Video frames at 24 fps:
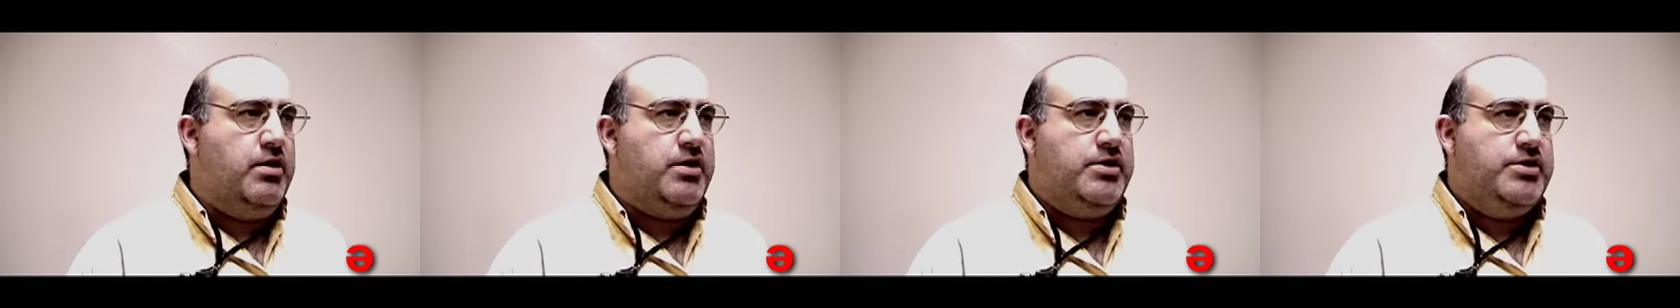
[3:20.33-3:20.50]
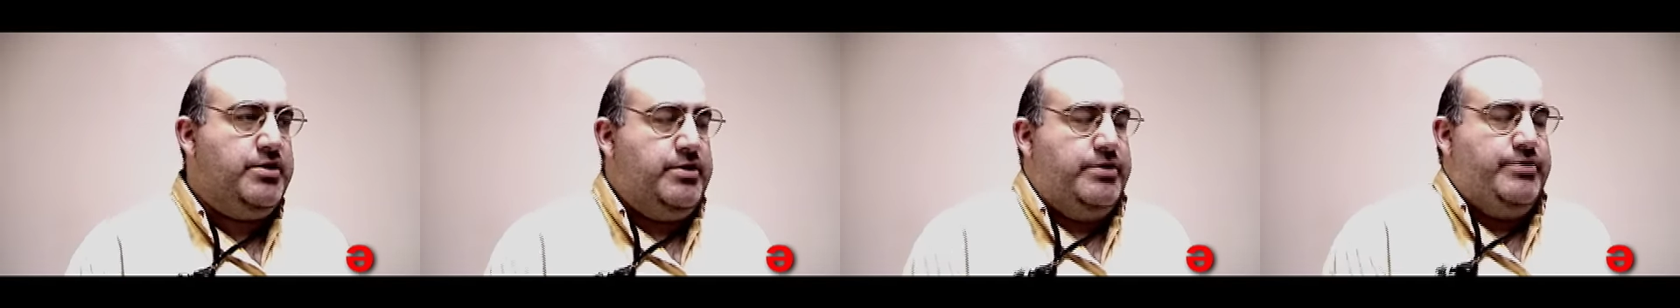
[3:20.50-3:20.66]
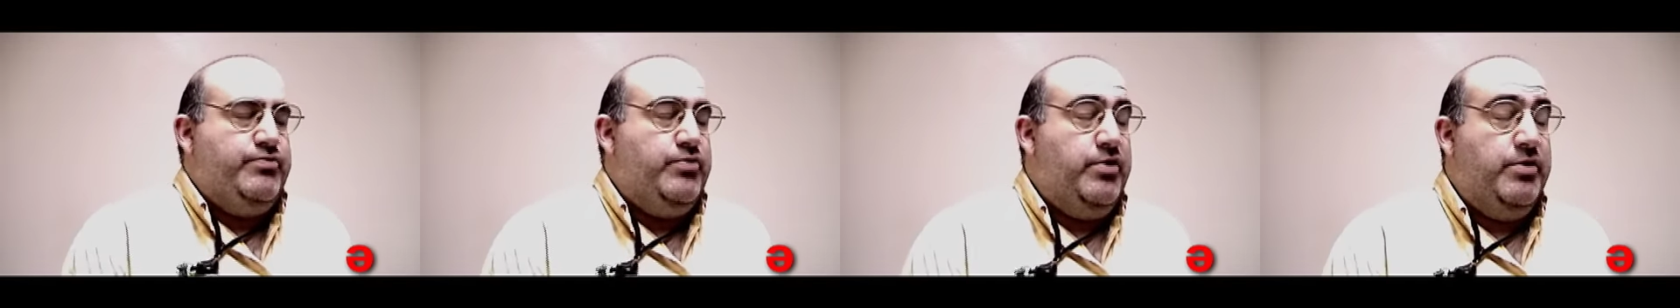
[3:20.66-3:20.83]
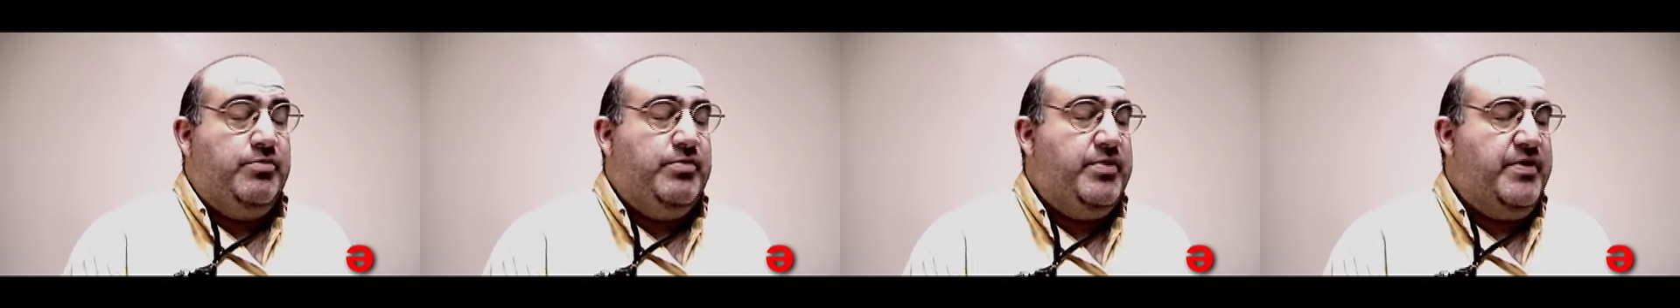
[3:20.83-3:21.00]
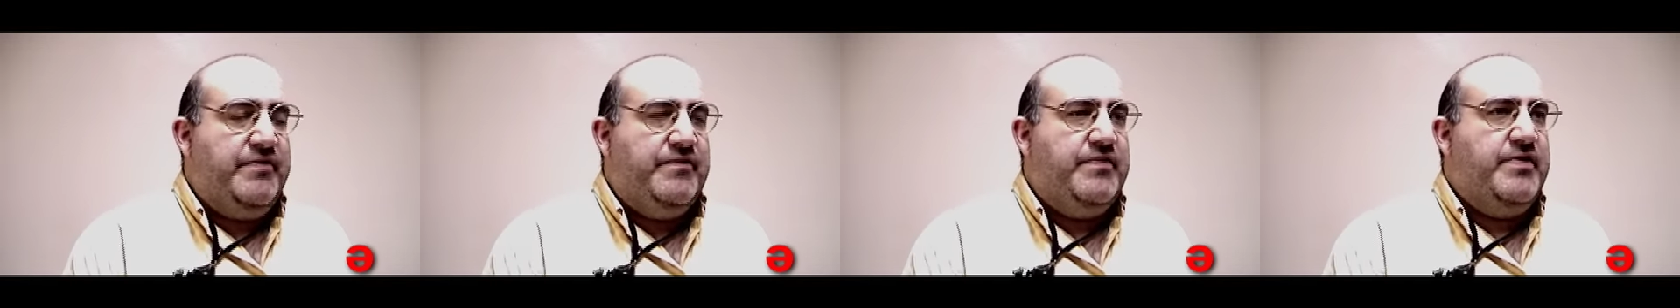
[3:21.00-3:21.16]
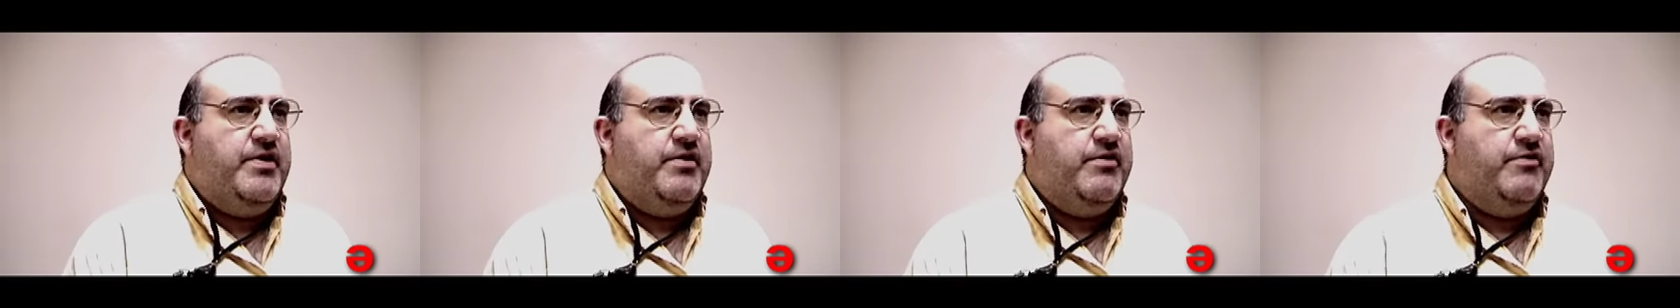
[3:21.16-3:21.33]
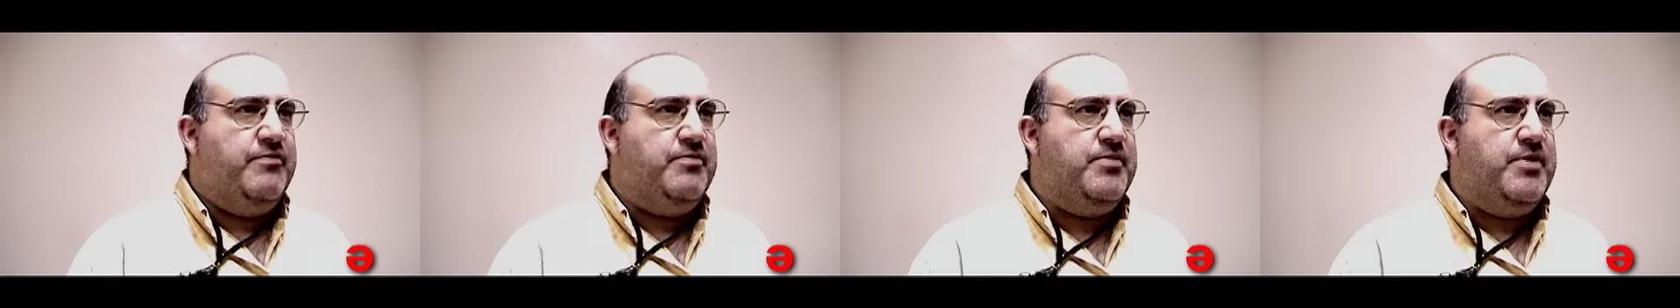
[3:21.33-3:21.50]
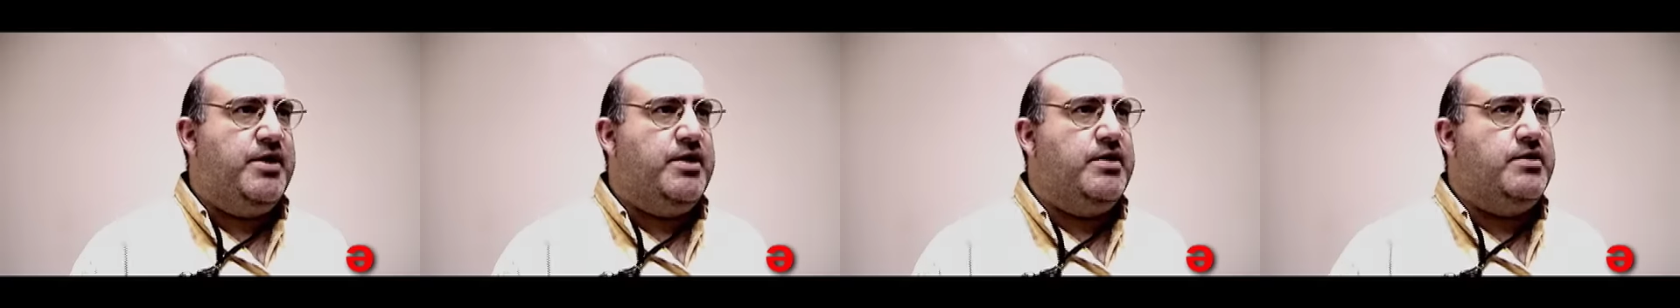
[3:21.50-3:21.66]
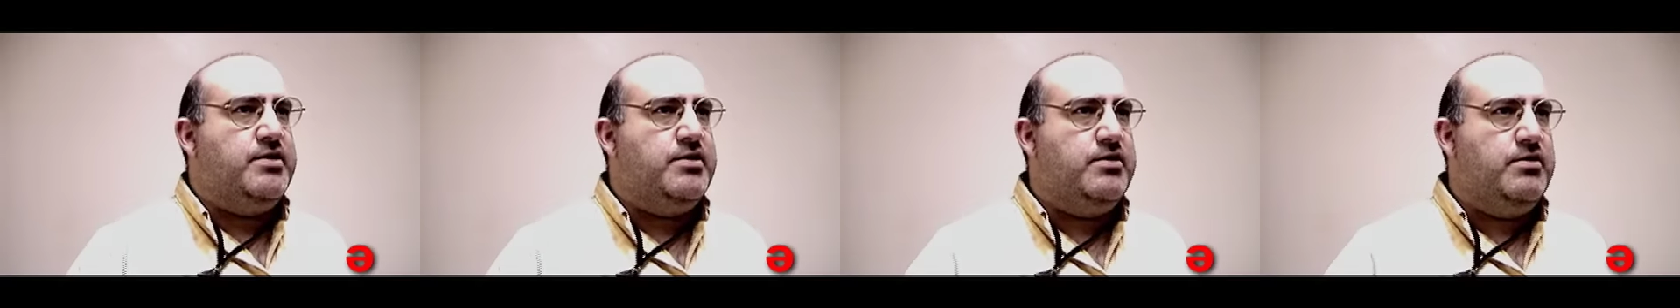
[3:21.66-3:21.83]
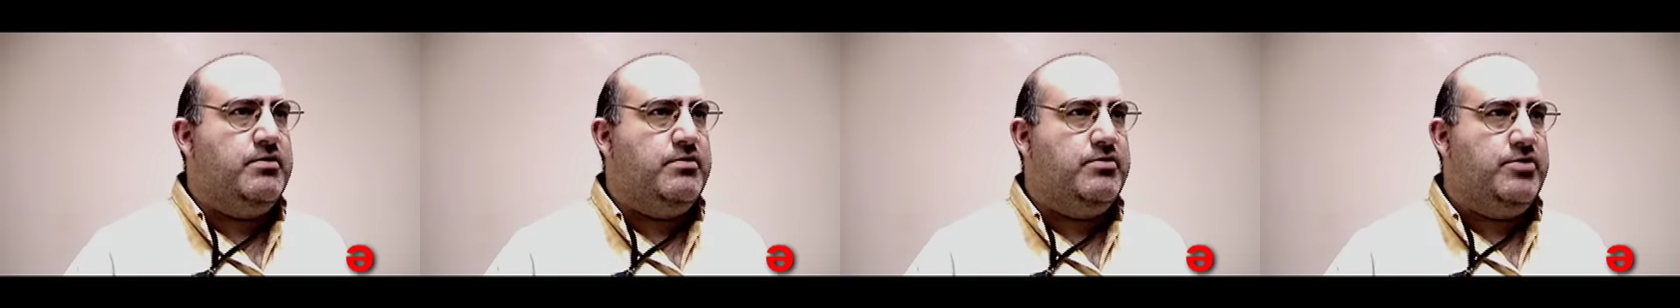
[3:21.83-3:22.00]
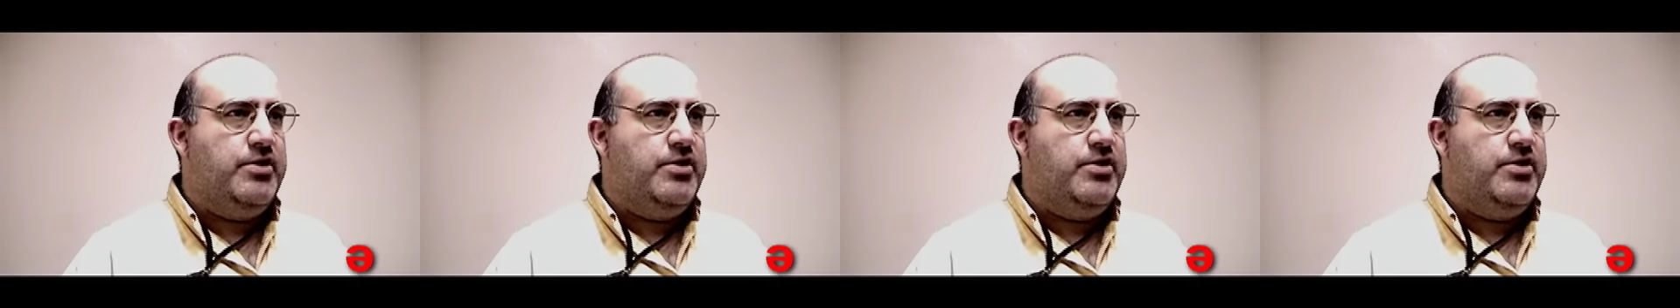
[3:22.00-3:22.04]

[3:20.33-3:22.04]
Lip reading: it just wouldn't be fair of me to,